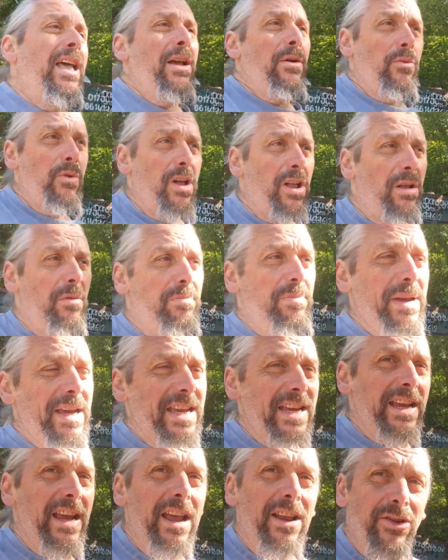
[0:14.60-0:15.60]
will
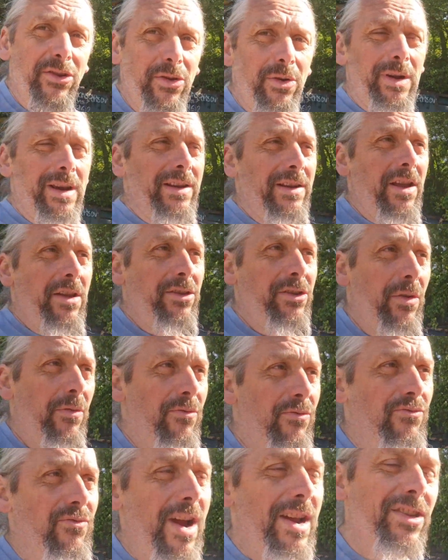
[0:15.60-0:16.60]
be doing some
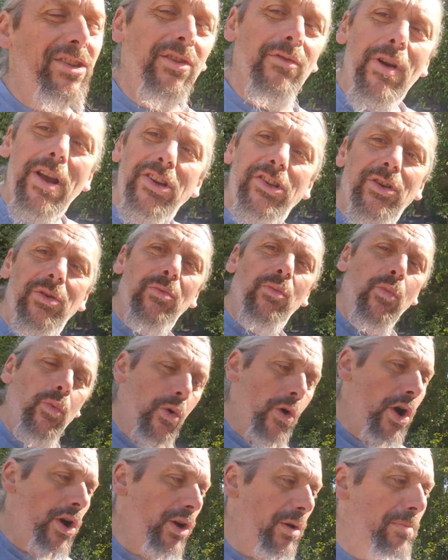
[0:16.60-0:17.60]
restoration
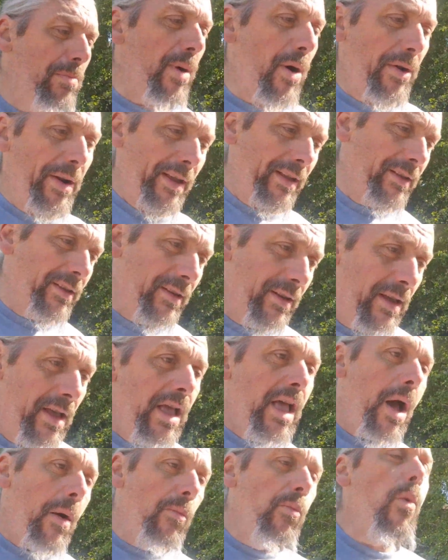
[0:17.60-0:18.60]
work upon it.
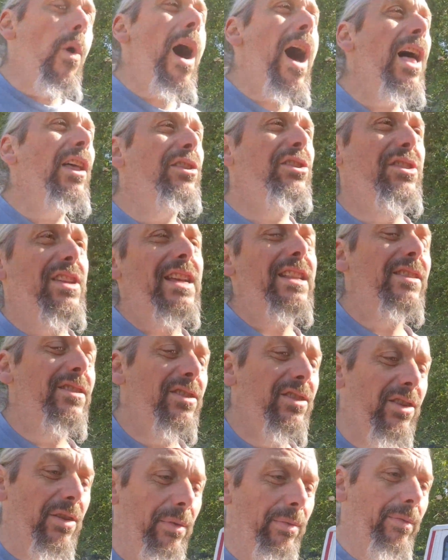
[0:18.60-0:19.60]
And whilst in
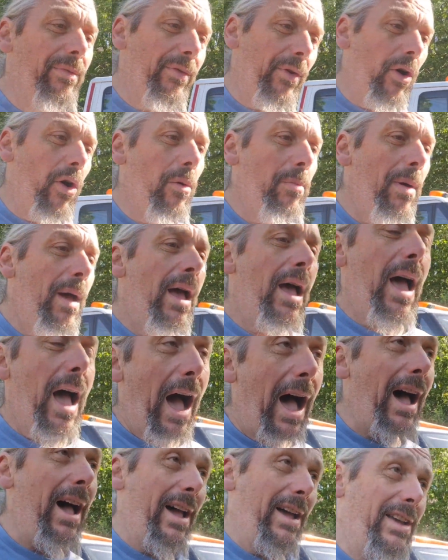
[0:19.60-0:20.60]
Scunthorpe,
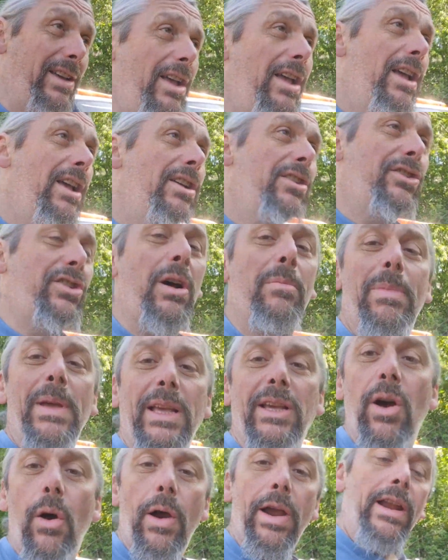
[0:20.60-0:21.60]
I shall be
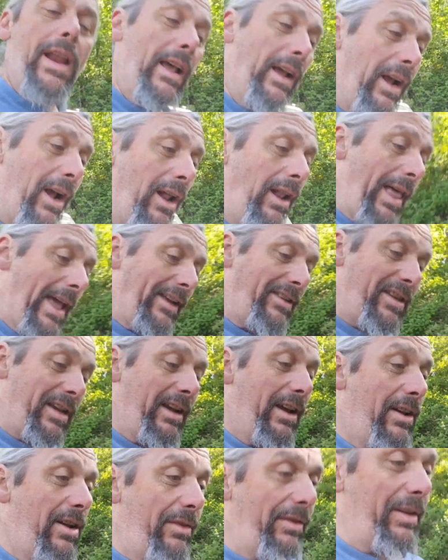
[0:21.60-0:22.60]
going and
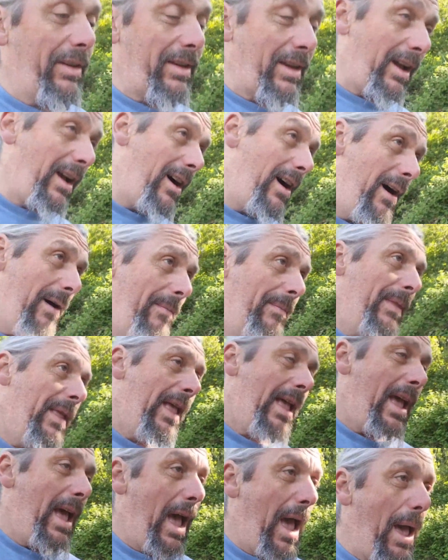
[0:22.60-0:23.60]
collecting another car
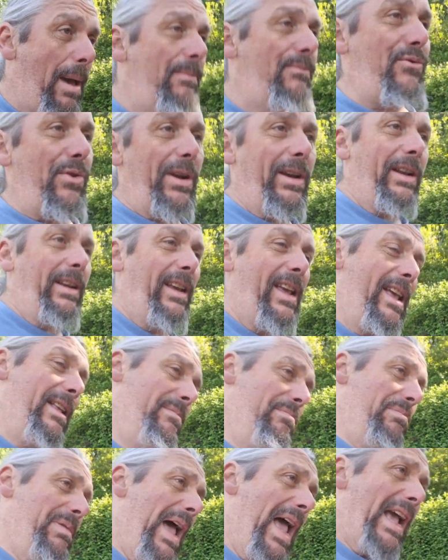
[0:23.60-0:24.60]
and bringing it
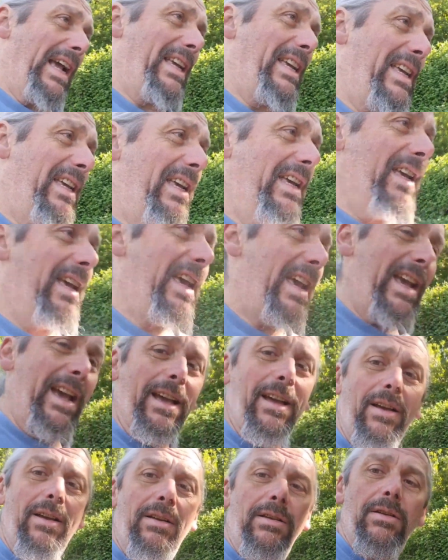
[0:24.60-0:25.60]
back
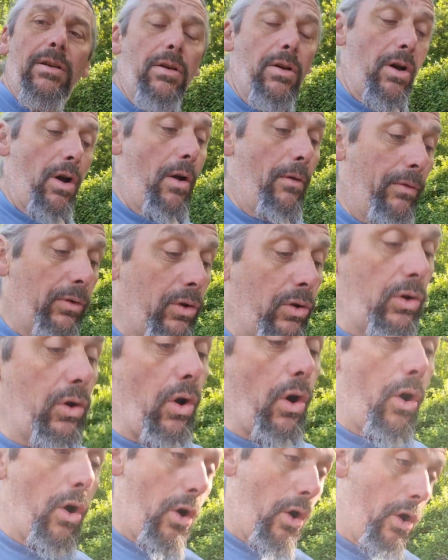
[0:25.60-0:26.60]
here, of
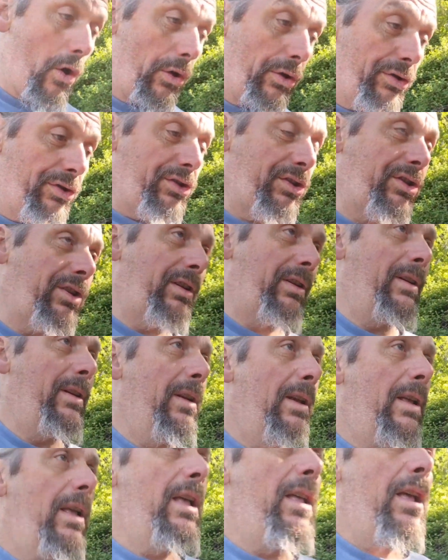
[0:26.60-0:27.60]
course.
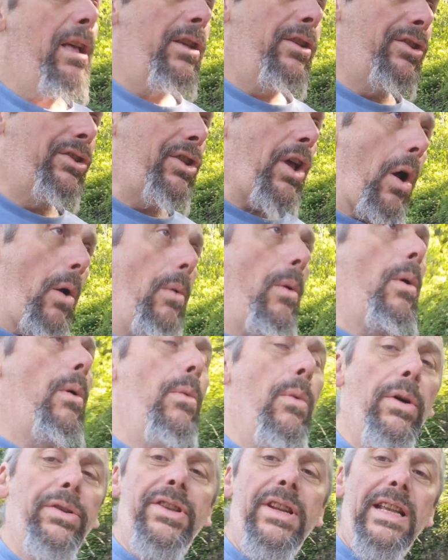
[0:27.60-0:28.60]
So
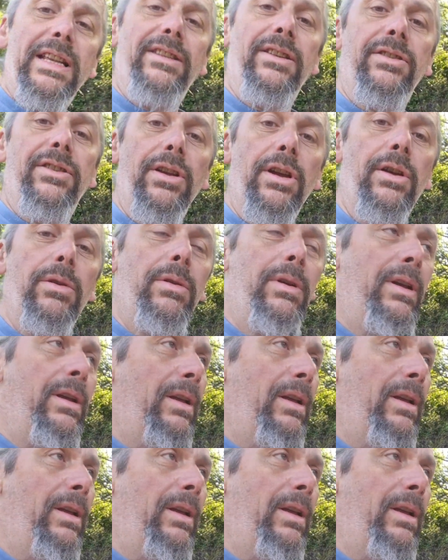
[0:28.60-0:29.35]
what I need to do